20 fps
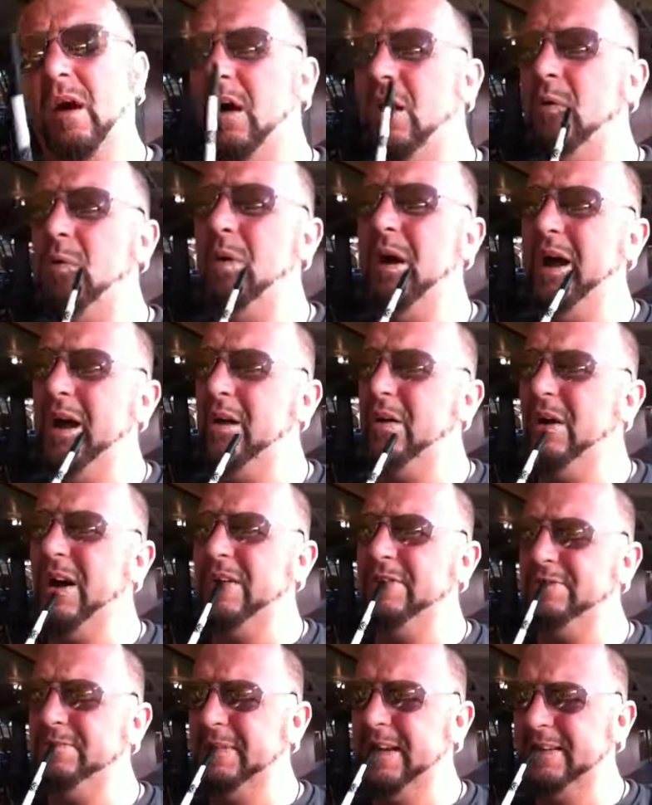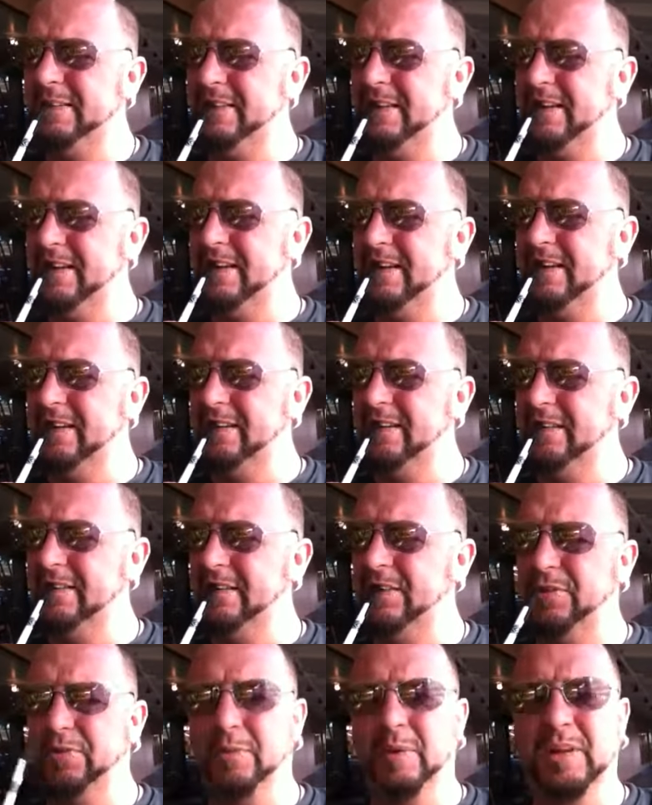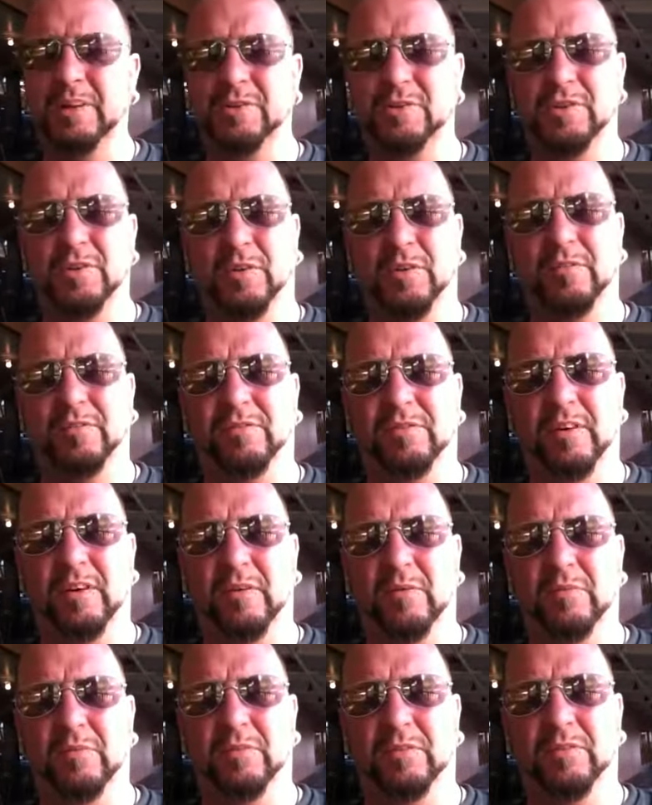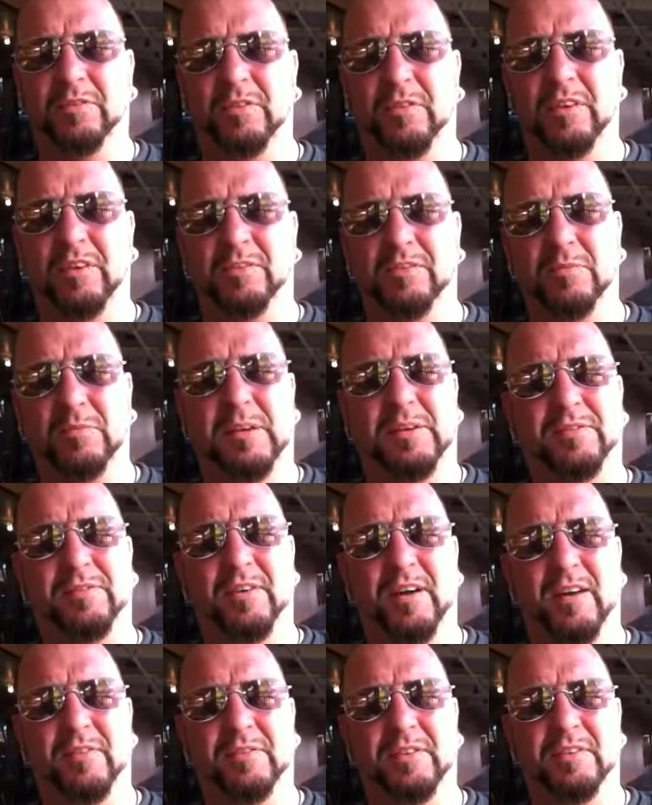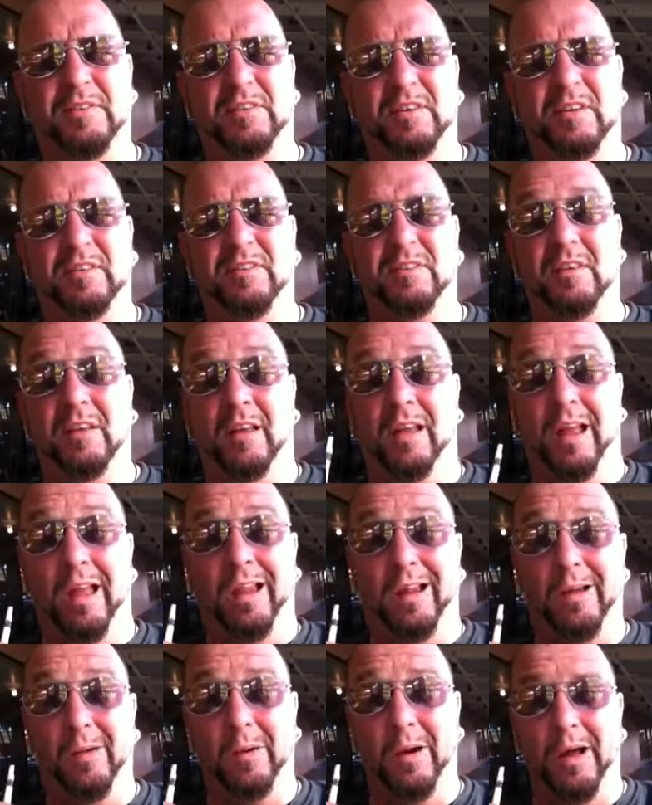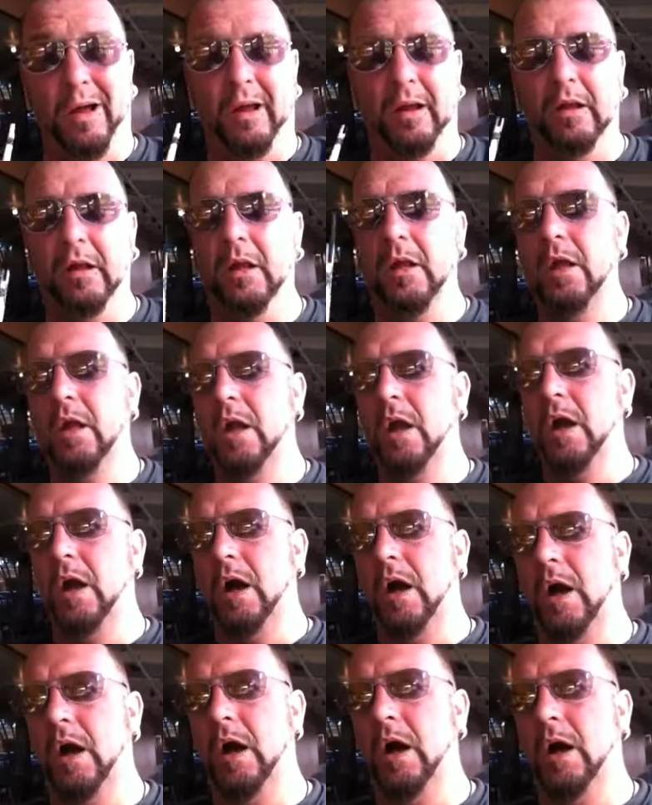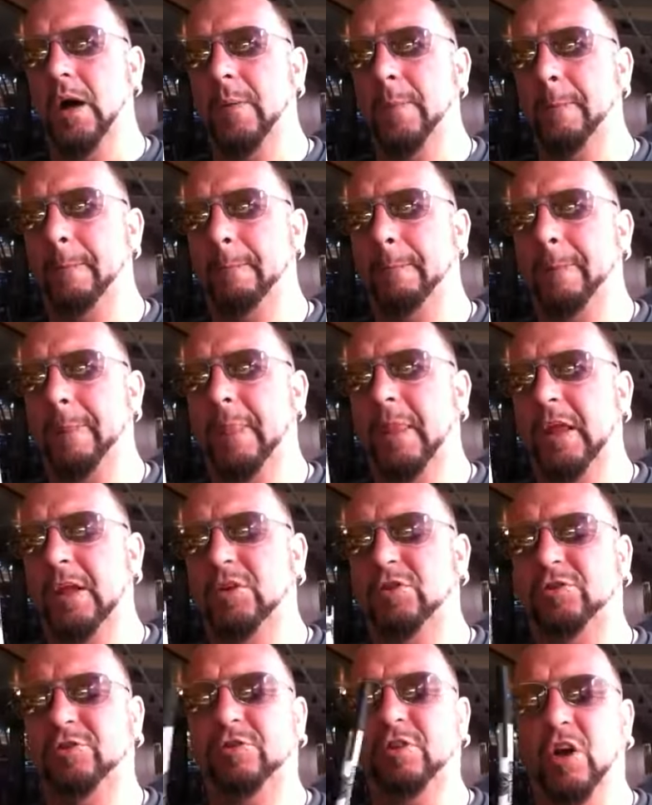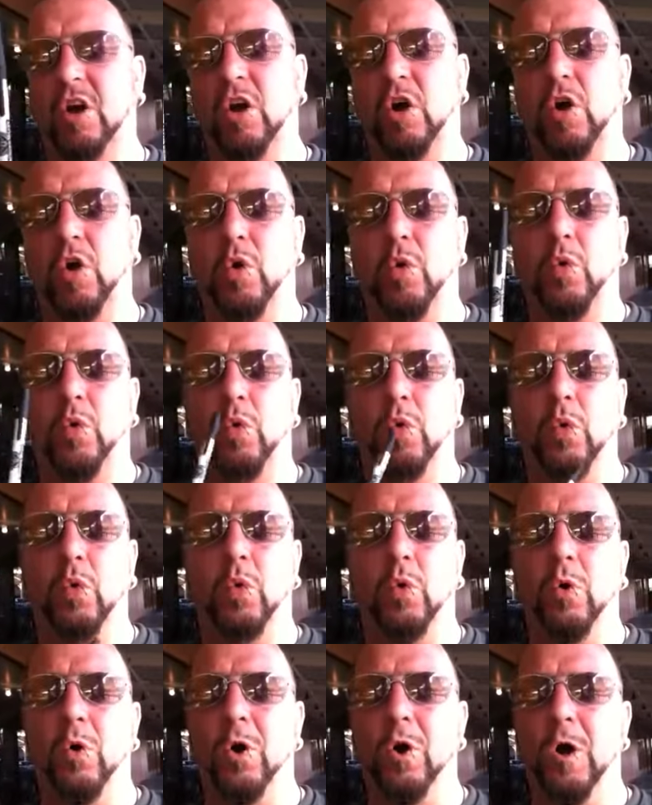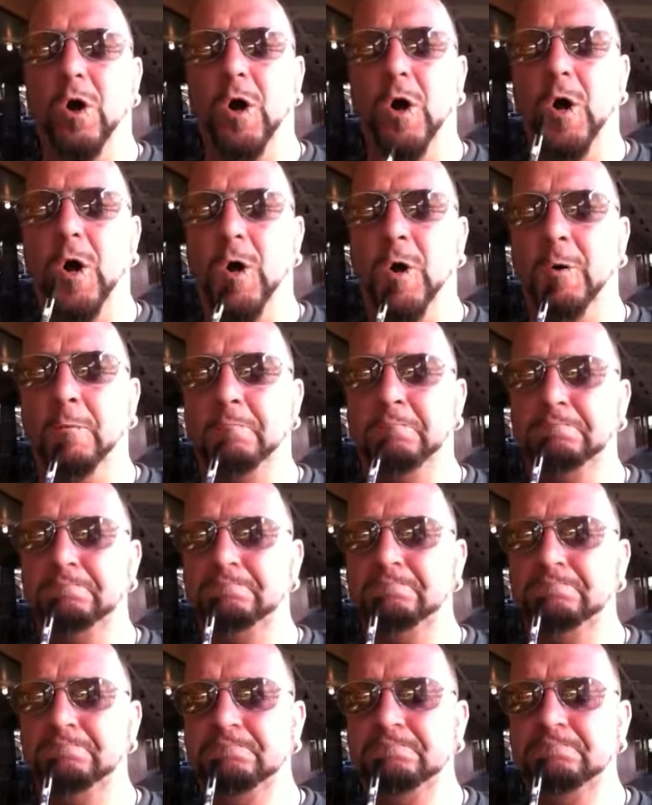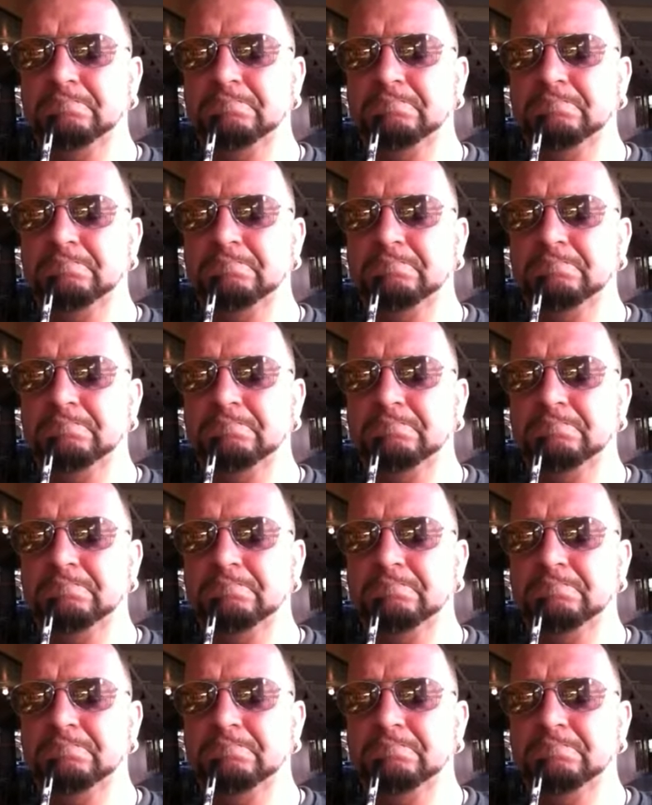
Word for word: Oh, wow, I've made like three short films, so this will be five and six. Anyway, uh, so, um,